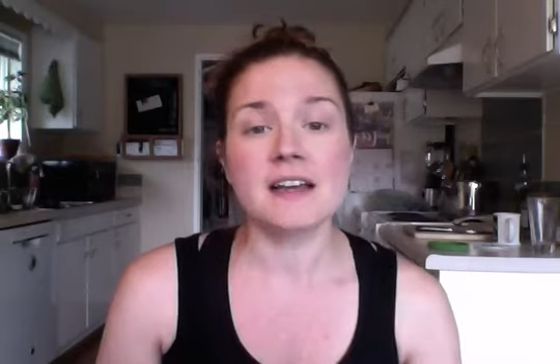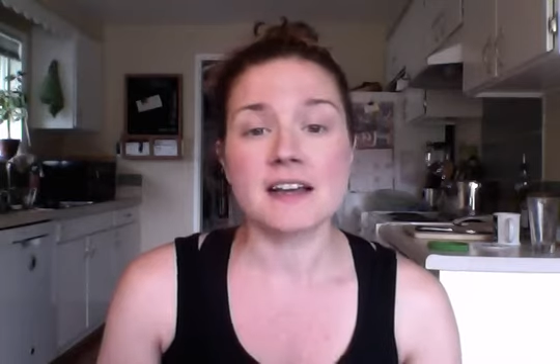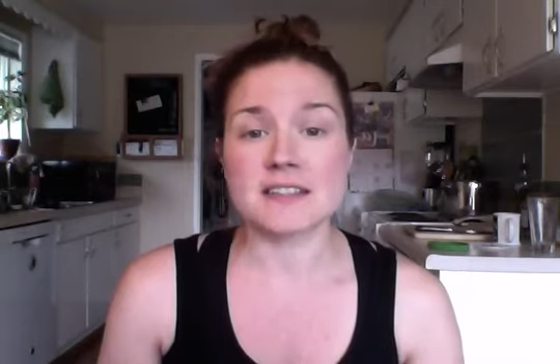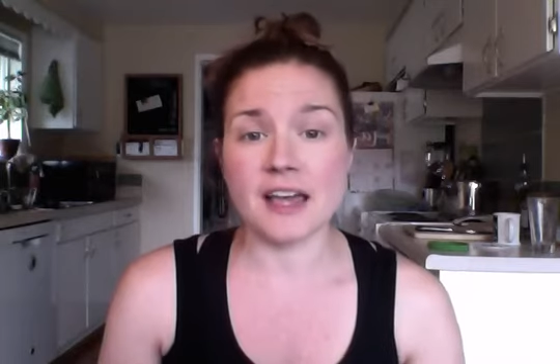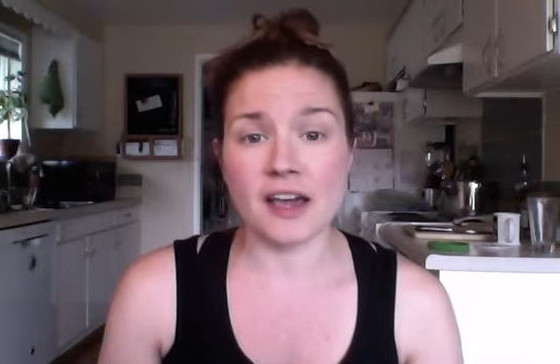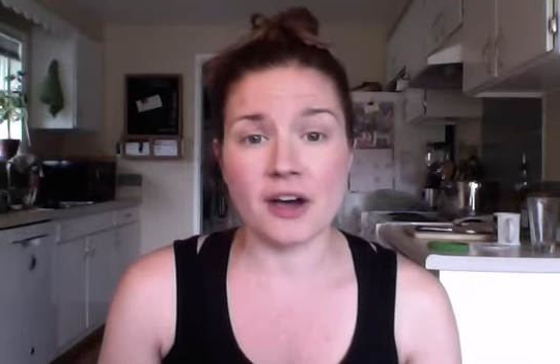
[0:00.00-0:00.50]

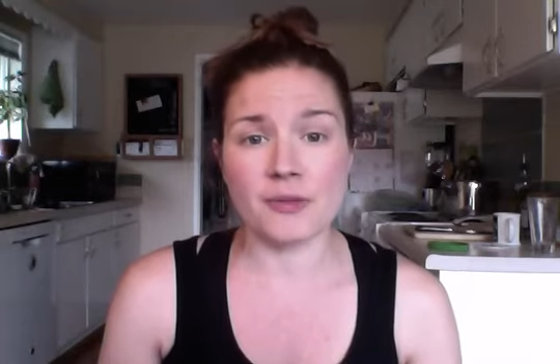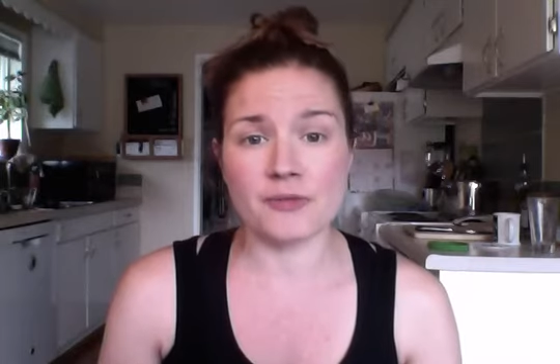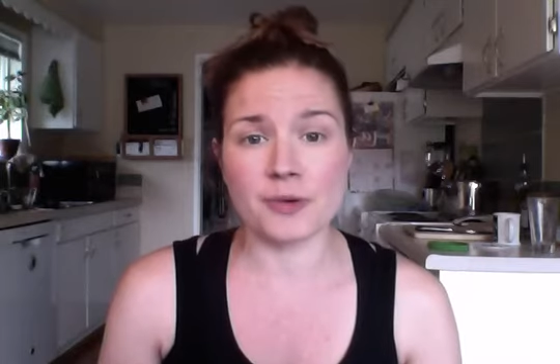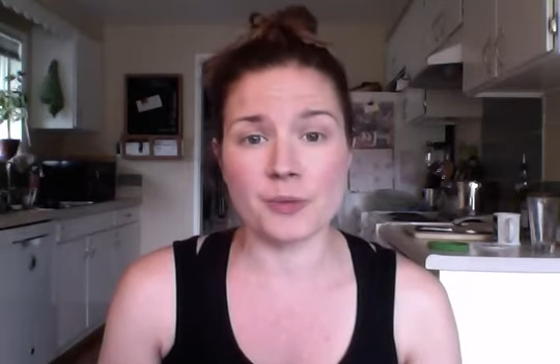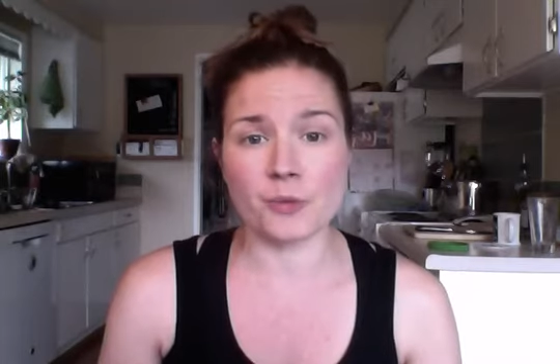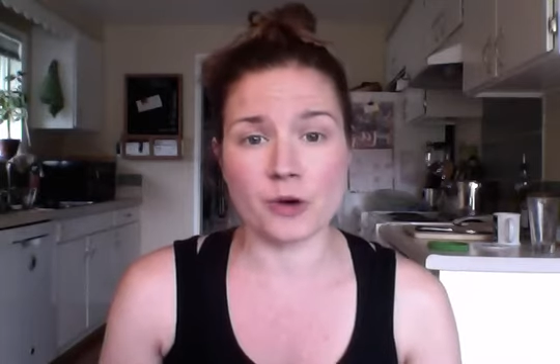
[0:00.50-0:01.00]
Because I get home
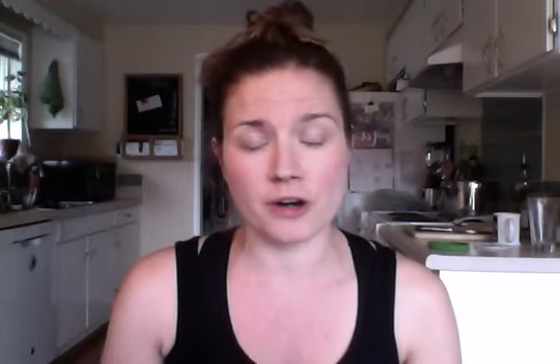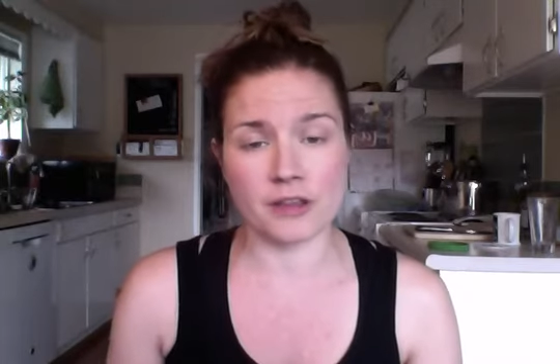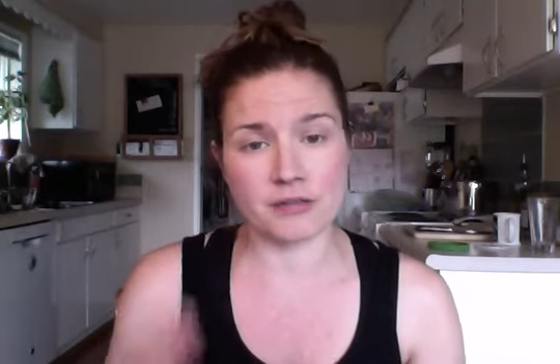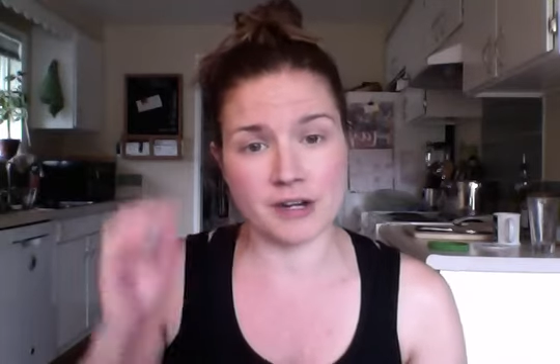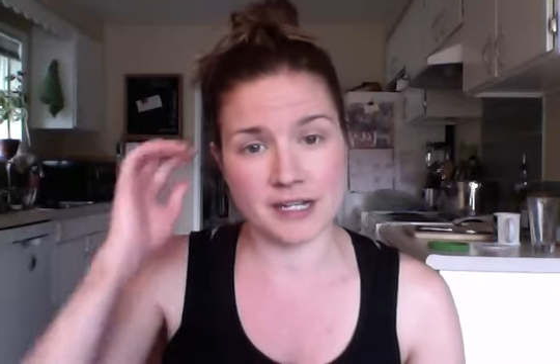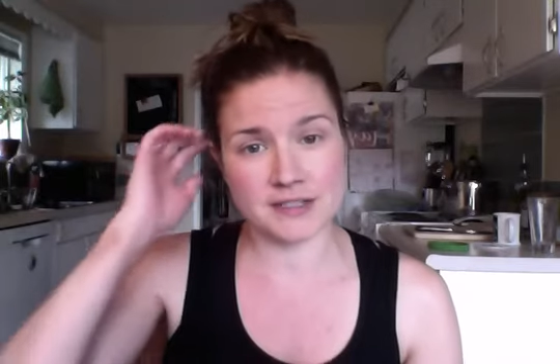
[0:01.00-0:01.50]
from work
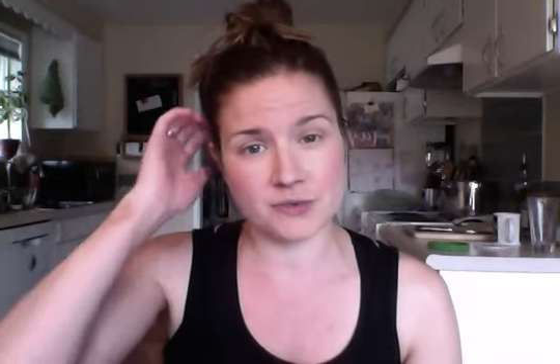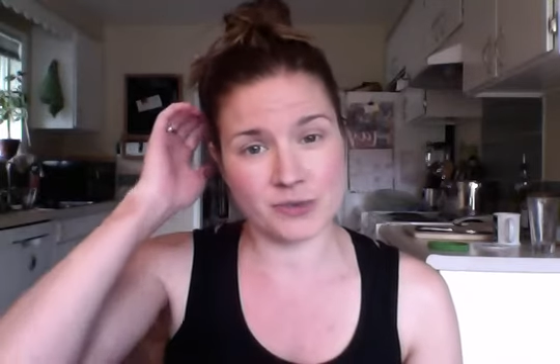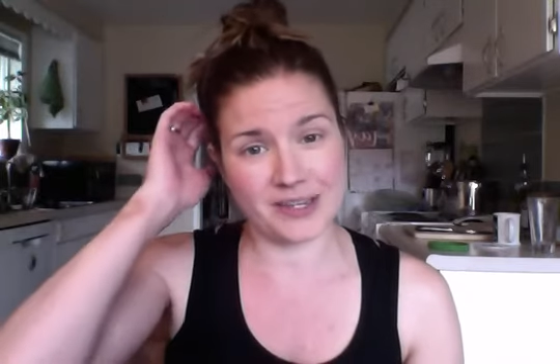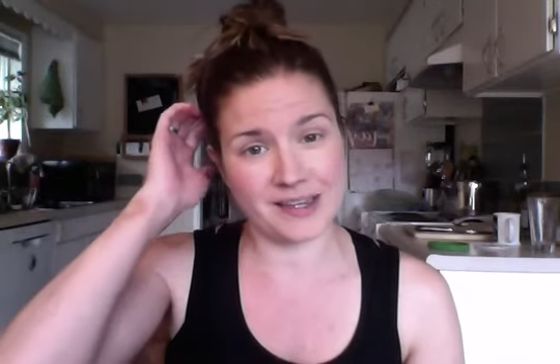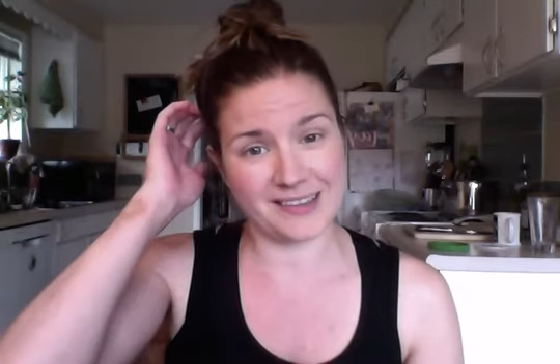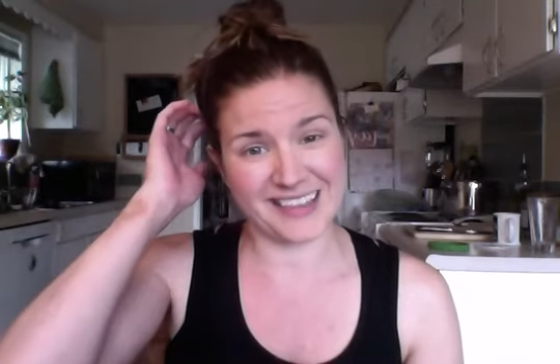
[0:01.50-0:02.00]
three nights a
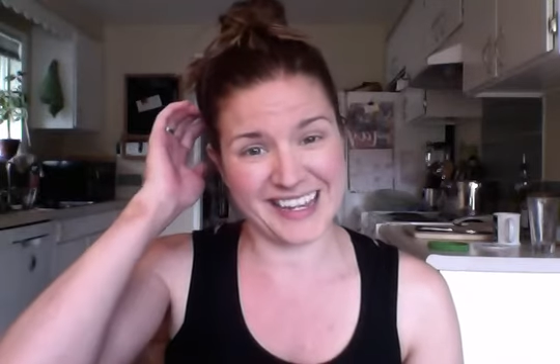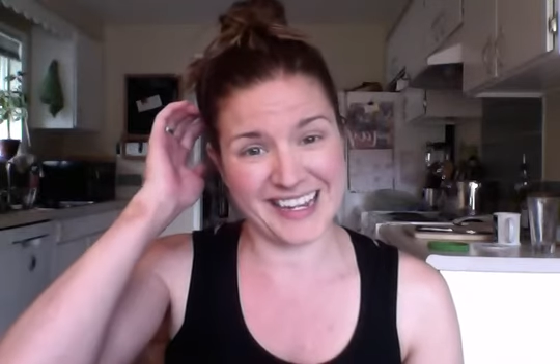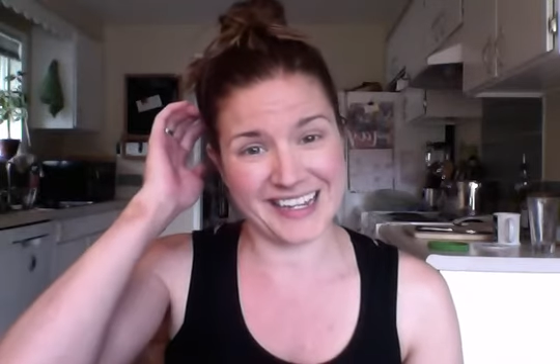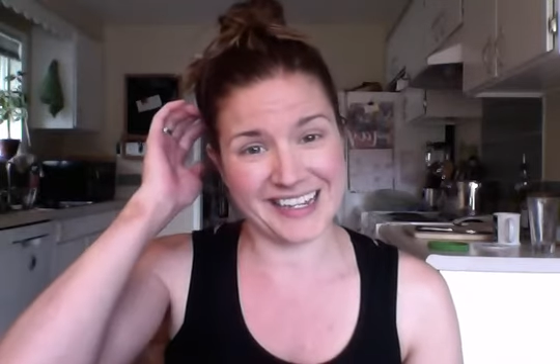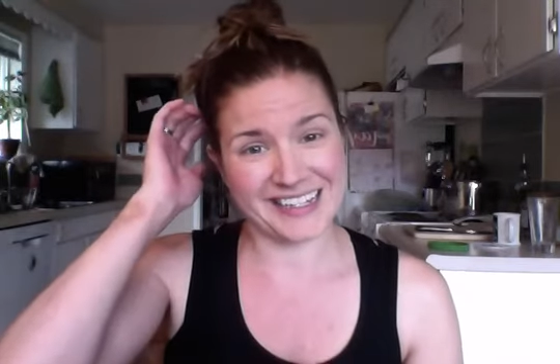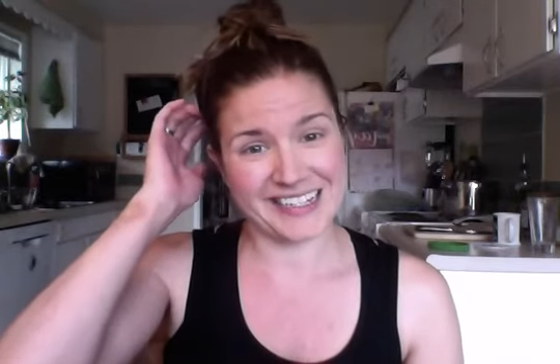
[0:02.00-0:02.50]
week at
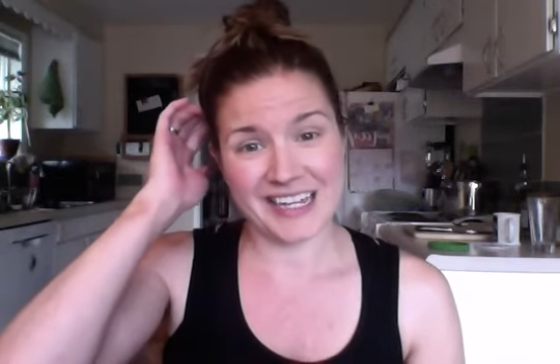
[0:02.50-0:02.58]
like